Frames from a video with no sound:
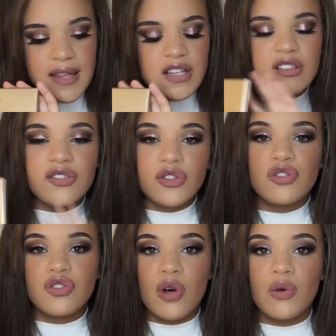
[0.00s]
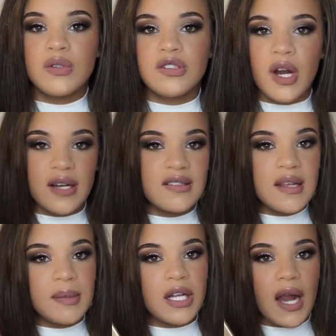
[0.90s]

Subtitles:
They just look so darn similar.